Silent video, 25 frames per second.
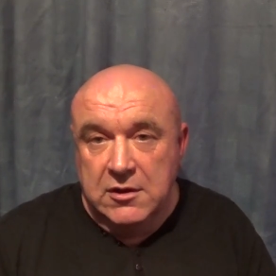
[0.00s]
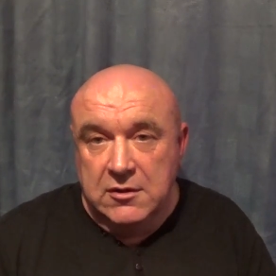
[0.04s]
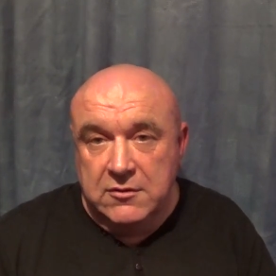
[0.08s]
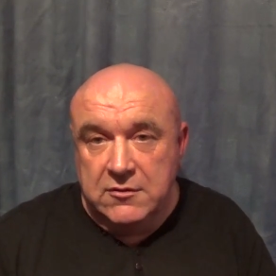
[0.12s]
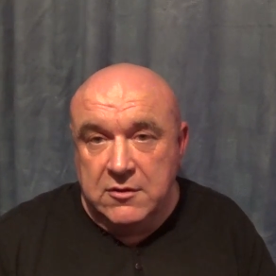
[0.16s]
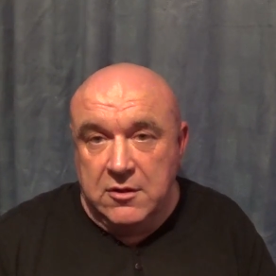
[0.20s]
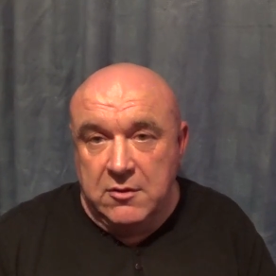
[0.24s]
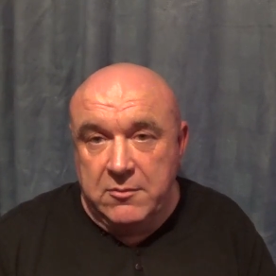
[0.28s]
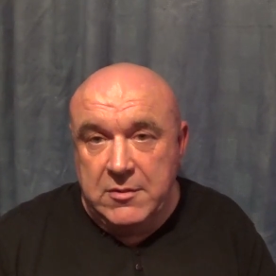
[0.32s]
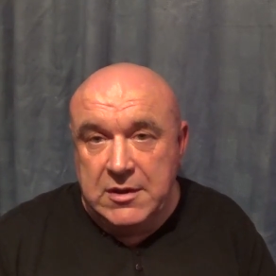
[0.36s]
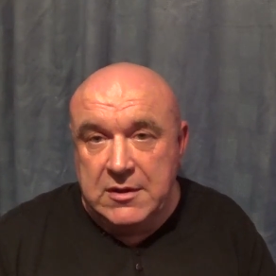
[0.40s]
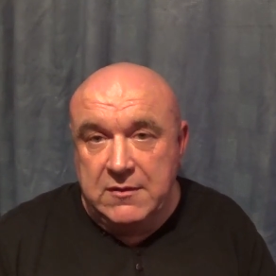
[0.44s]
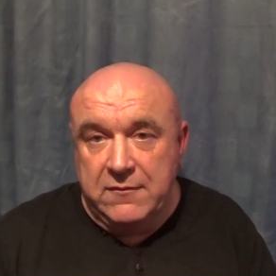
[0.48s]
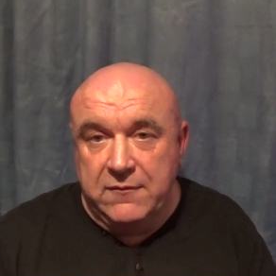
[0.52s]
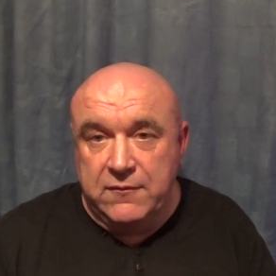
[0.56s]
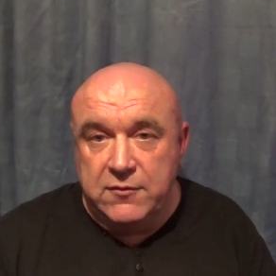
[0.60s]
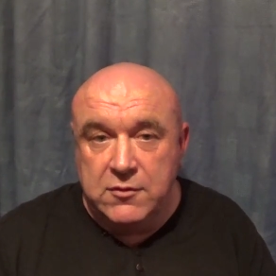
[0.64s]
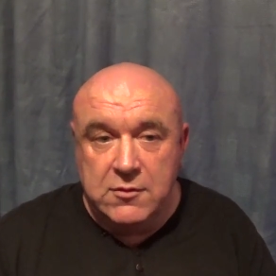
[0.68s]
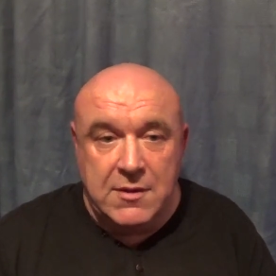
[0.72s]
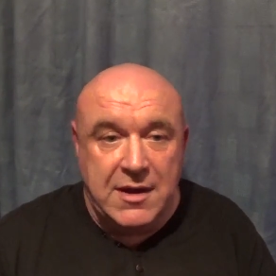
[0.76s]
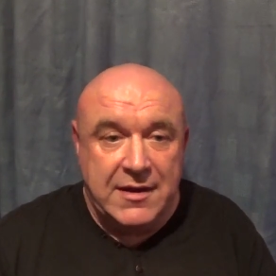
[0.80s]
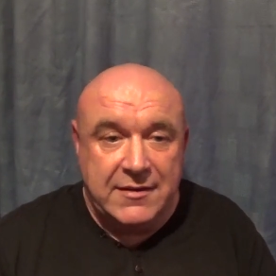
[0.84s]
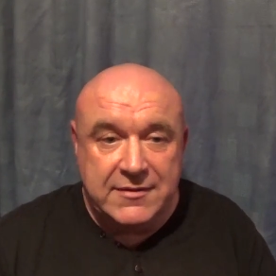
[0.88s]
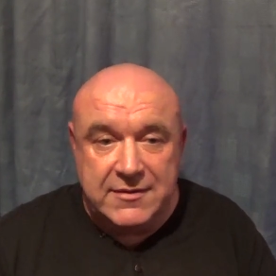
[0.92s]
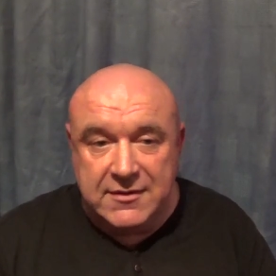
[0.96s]
Do you know what I mean?
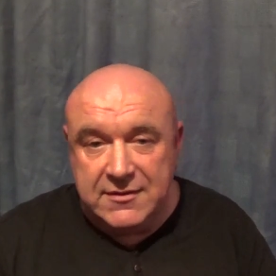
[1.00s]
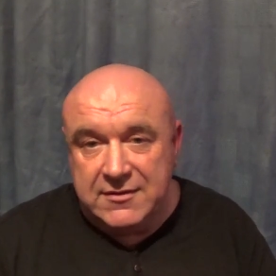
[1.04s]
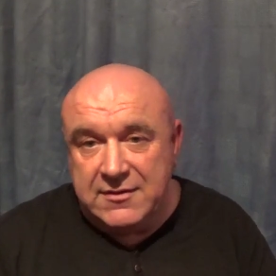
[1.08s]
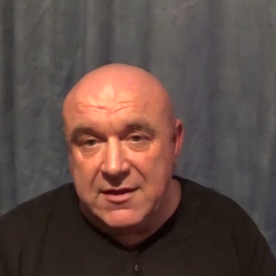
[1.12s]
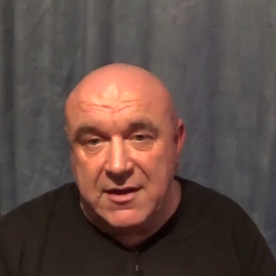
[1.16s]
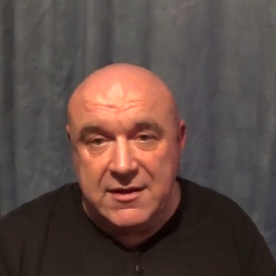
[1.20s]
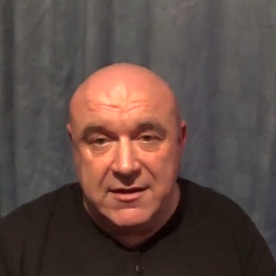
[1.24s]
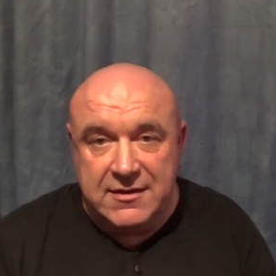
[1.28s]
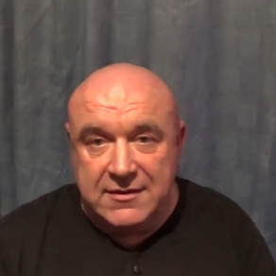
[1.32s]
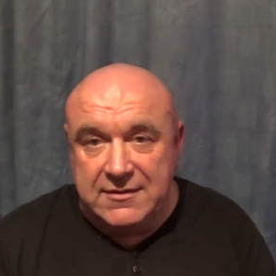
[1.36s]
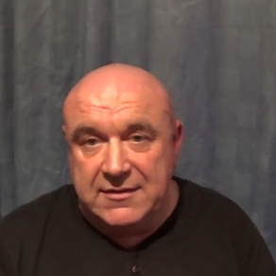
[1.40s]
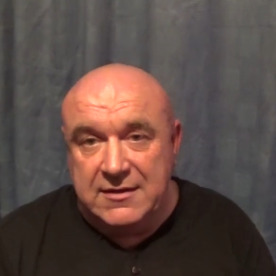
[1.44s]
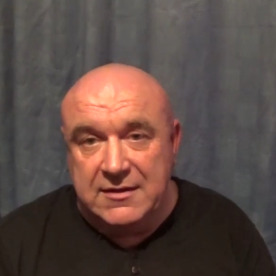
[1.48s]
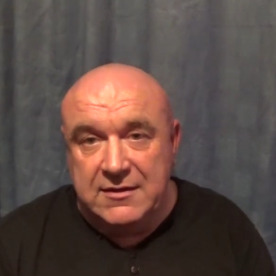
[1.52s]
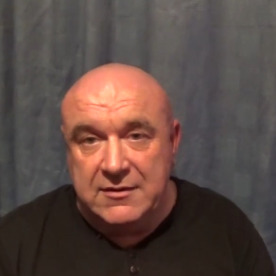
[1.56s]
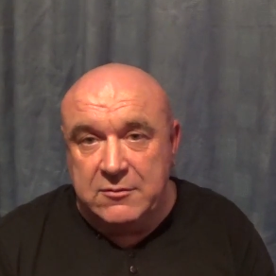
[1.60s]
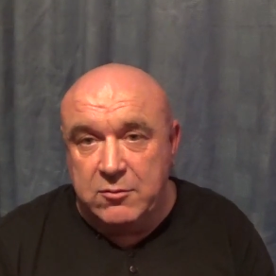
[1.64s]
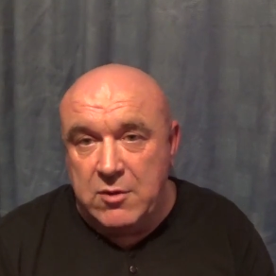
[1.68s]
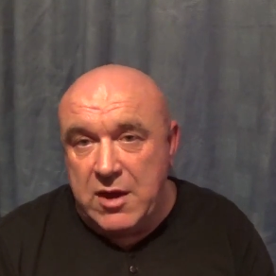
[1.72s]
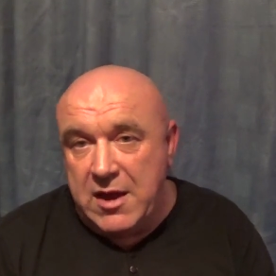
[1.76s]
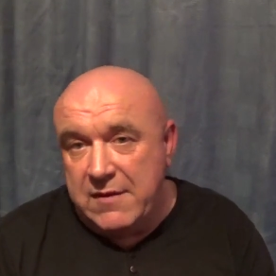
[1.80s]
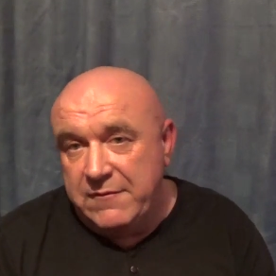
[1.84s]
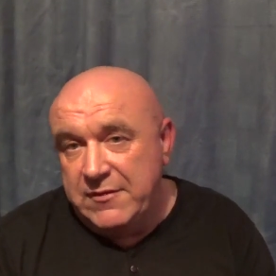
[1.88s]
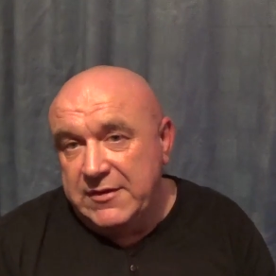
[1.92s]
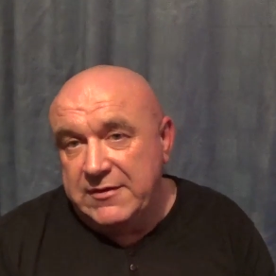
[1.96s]
Through our societies,
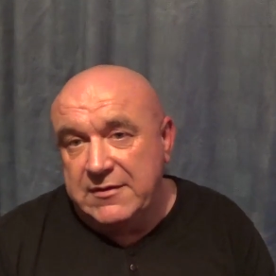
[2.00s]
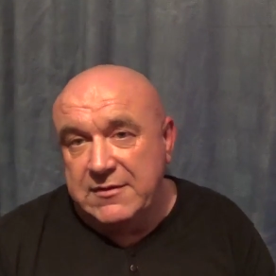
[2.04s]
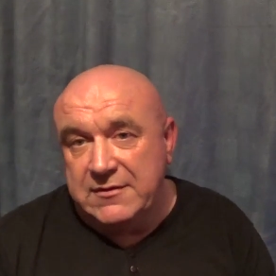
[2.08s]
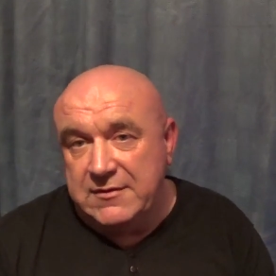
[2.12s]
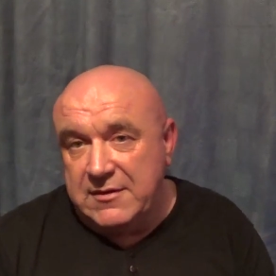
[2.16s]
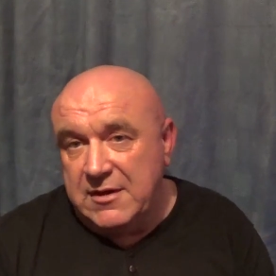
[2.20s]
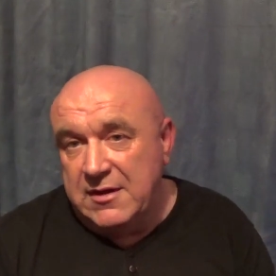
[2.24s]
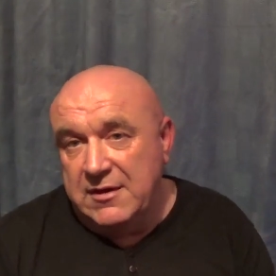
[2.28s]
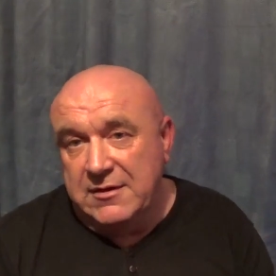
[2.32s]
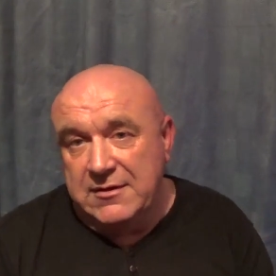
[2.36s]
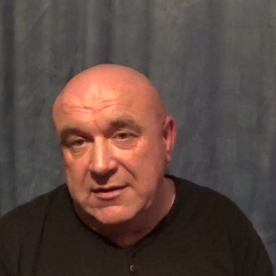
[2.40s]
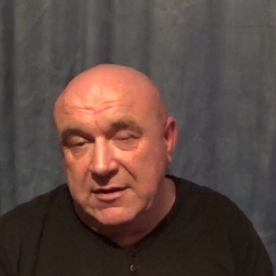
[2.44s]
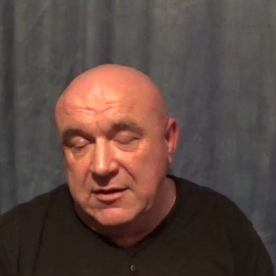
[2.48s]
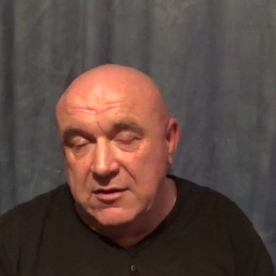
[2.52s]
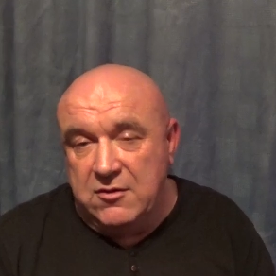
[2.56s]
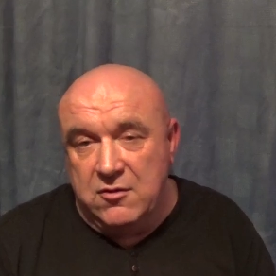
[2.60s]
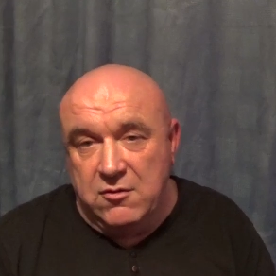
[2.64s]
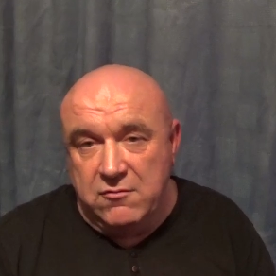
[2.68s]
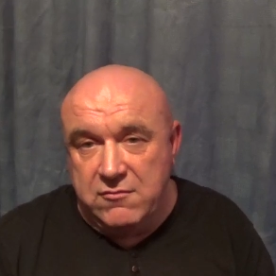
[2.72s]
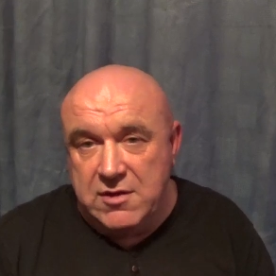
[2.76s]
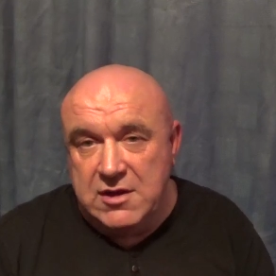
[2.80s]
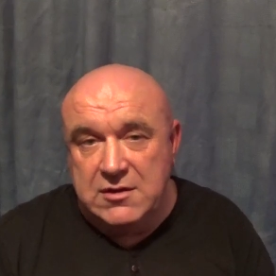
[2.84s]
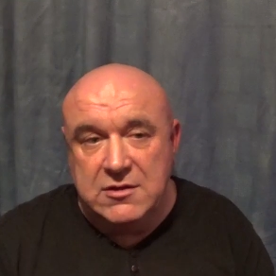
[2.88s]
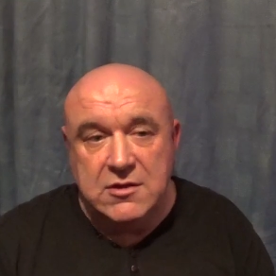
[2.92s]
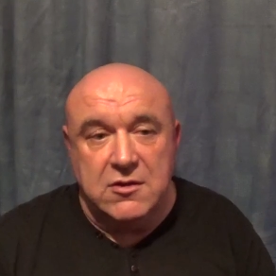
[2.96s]
whatever society
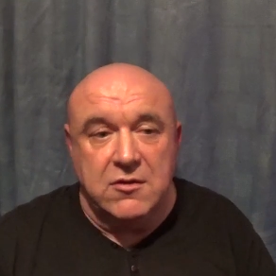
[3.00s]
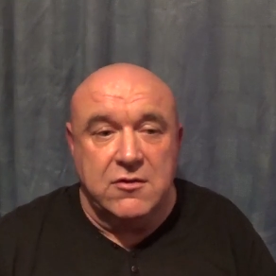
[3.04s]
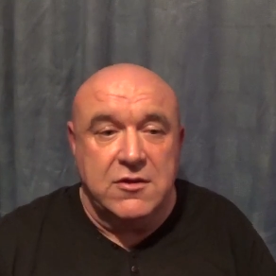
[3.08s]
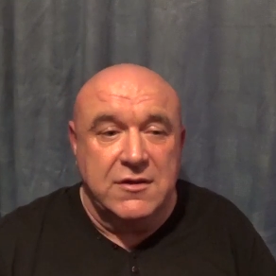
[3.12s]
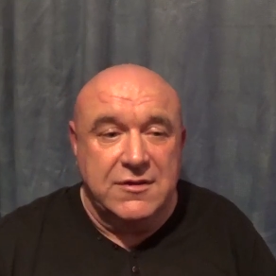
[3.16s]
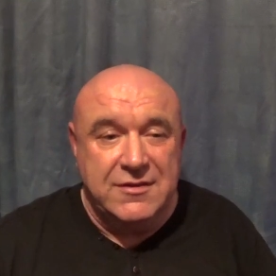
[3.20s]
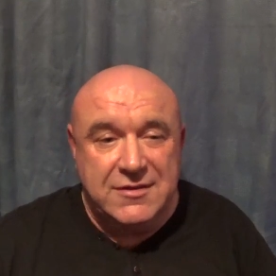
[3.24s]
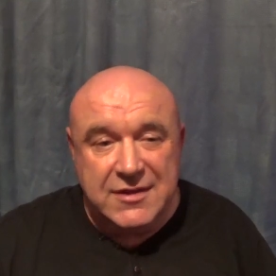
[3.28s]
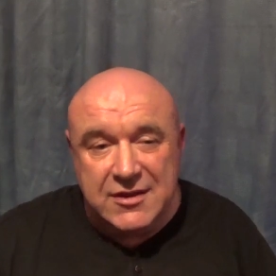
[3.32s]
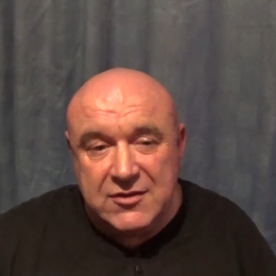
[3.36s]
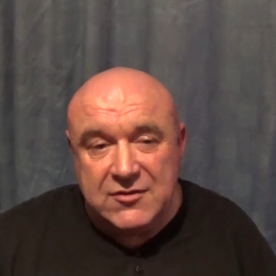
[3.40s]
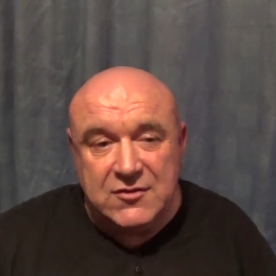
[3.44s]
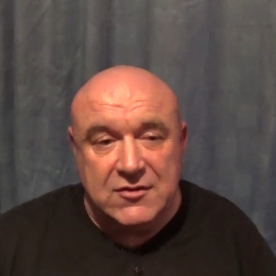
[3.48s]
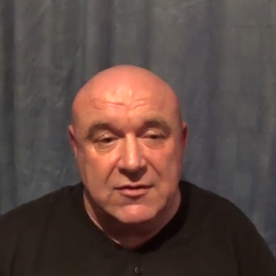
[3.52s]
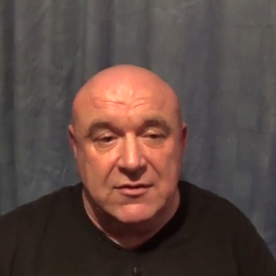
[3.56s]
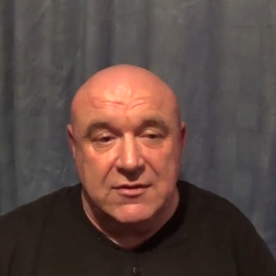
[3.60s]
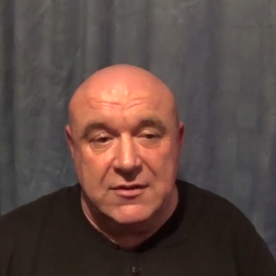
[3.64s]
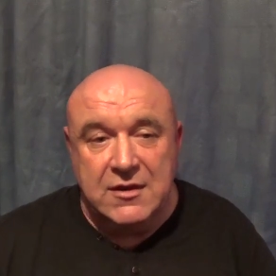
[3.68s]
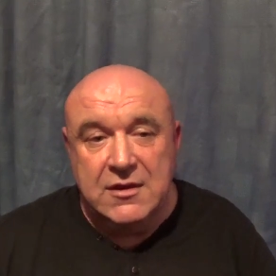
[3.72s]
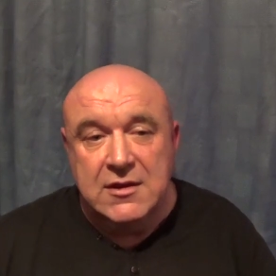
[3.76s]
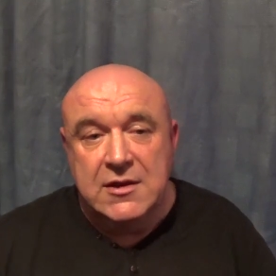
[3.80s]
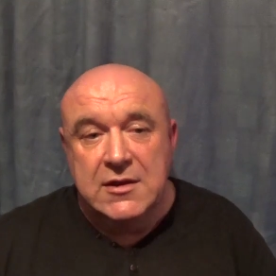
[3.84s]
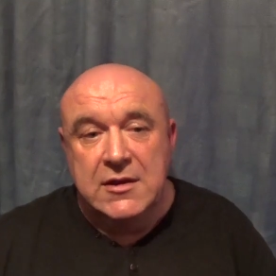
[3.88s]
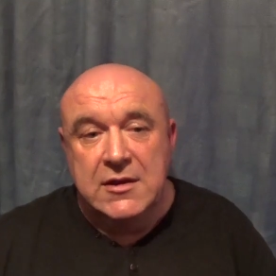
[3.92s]
you're in, you're conditioned